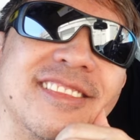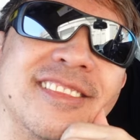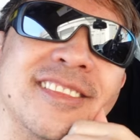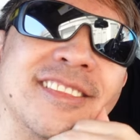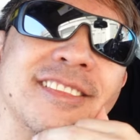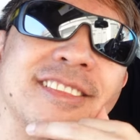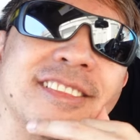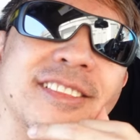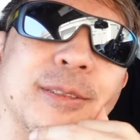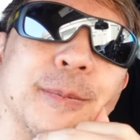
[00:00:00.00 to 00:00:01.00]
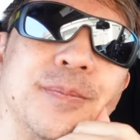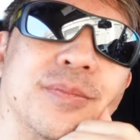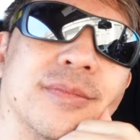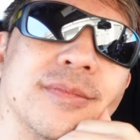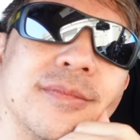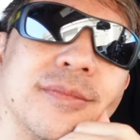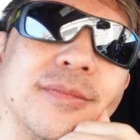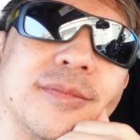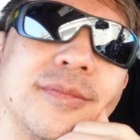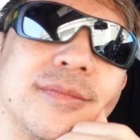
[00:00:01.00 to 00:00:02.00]

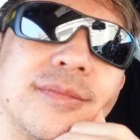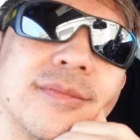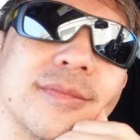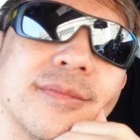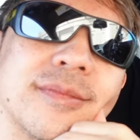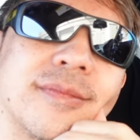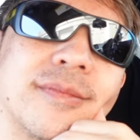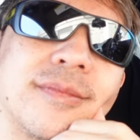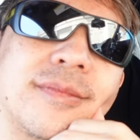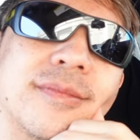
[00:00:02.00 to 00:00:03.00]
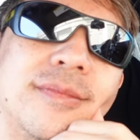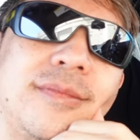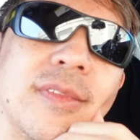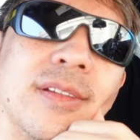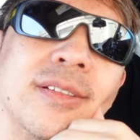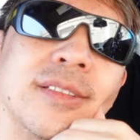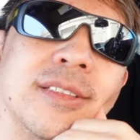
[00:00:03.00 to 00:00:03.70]
The person shown says nothing.